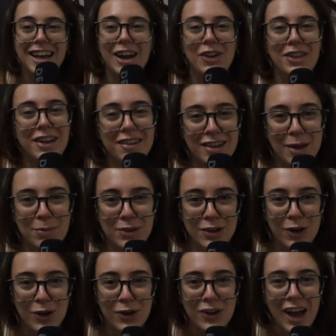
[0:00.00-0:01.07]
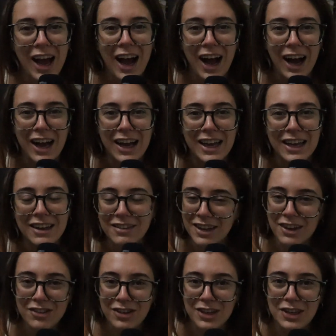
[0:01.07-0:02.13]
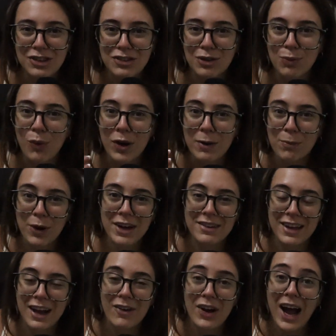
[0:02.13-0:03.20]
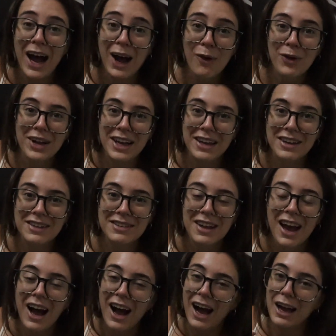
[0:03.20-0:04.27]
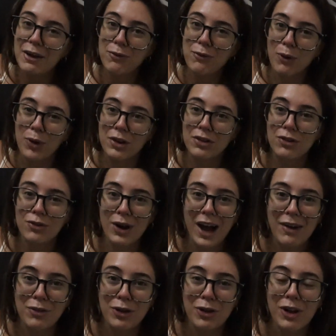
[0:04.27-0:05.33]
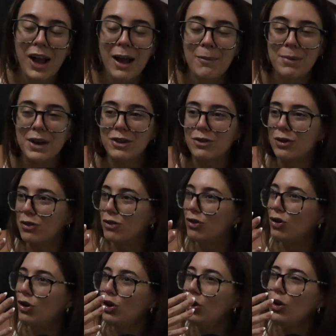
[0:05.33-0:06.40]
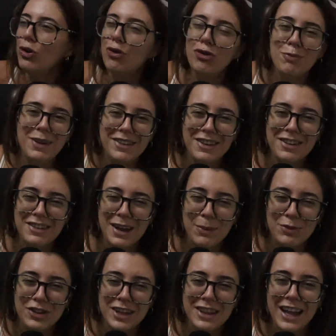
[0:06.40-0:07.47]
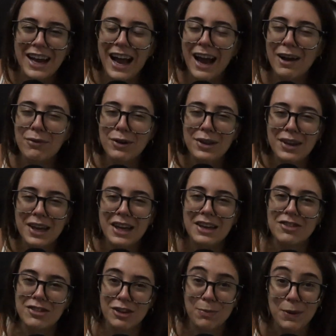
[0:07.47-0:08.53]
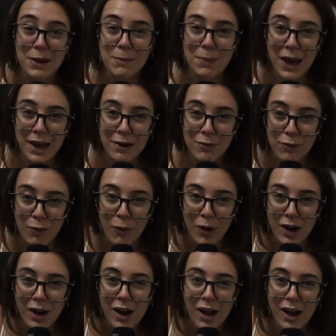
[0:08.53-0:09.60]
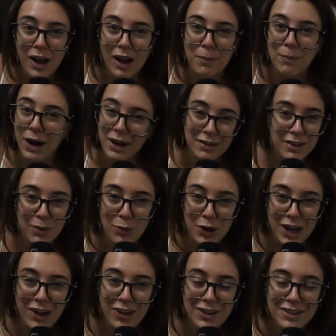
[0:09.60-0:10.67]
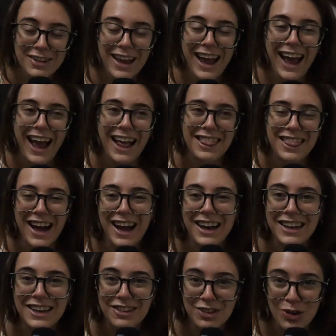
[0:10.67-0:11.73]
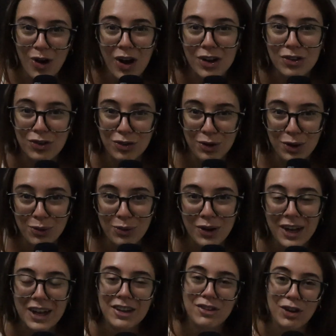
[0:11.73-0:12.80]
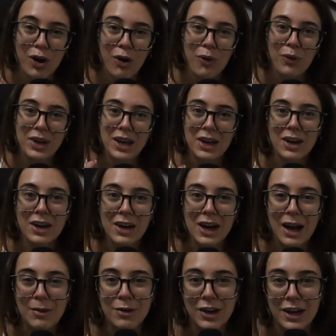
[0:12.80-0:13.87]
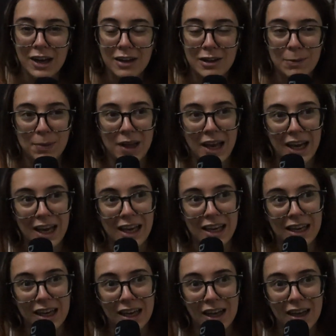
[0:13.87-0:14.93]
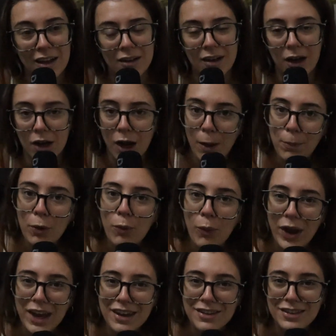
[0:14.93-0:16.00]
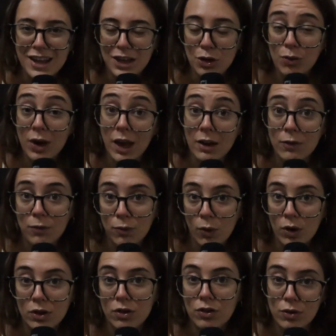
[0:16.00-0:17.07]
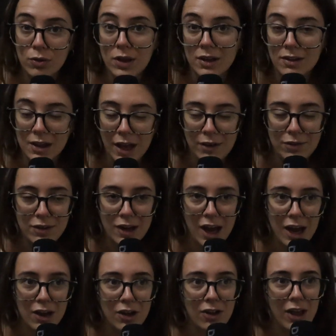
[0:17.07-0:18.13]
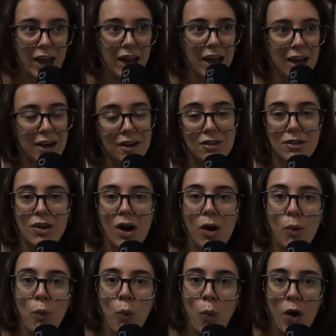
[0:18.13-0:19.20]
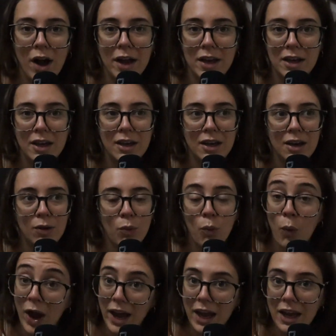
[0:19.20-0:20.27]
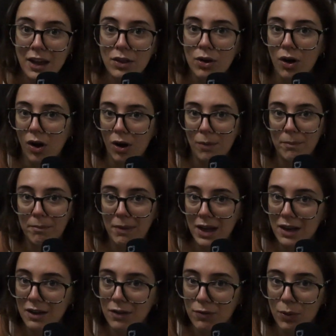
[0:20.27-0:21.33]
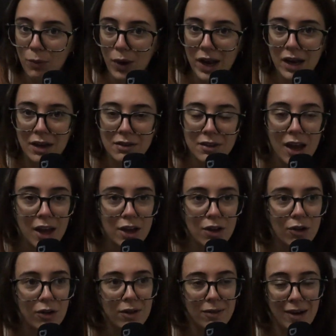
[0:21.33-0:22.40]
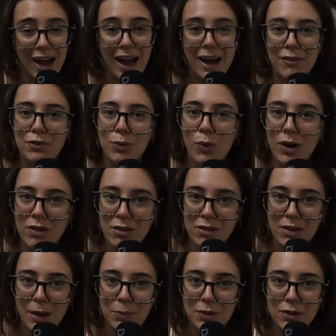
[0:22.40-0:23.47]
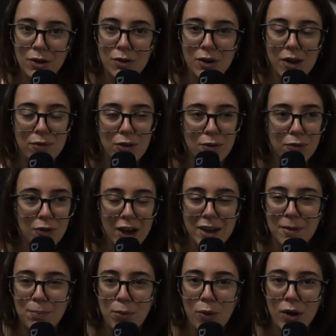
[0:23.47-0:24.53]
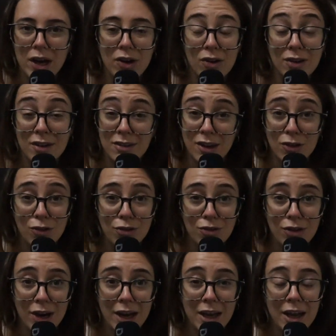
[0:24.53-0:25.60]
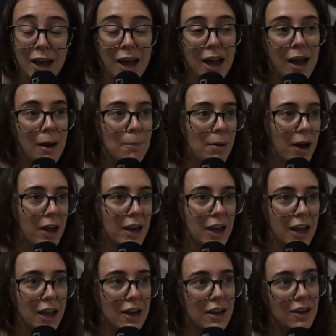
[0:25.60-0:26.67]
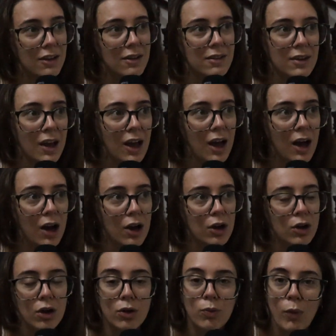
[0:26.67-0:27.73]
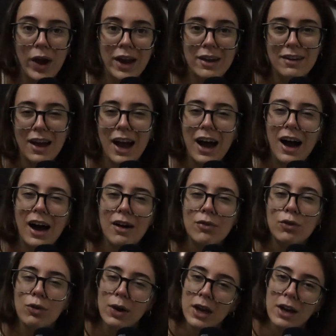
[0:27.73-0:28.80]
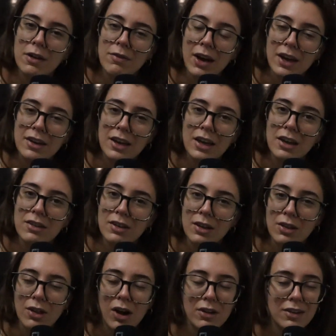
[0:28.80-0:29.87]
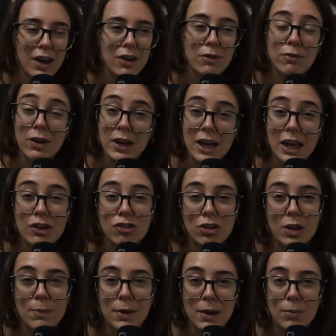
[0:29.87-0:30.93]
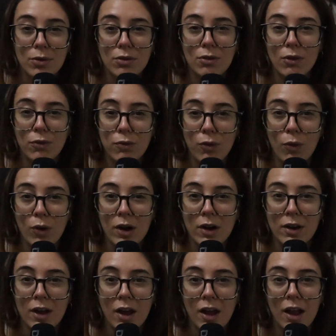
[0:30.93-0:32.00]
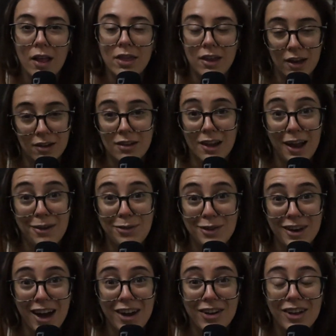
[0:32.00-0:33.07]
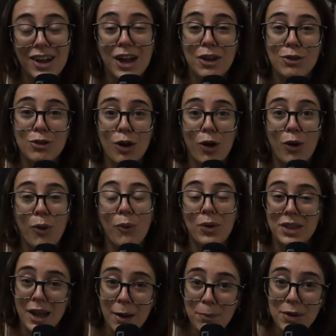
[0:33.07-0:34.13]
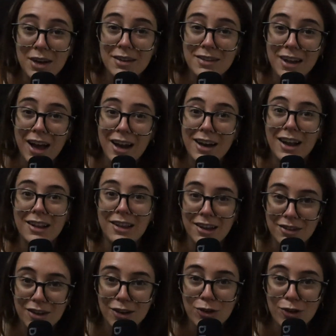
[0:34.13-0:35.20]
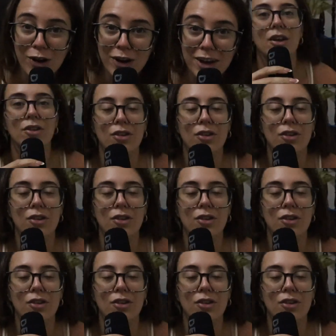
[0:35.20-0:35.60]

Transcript: Now, in this episode, I essentially just want to break down how it is I afford to travel, because there's this huge misconception that everything is just being paid for by someone else, and that is not true. So here I'm going to explain a couple ways that you can afford to do this lifestyle, and it's not one way. There are many different ways. You don't even have to watch this episode if you find it boring or disinteresting, but it is a good way to have creative ideas and thoughts how to financially be able to afford this lifestyle. So with that being said, let's get started.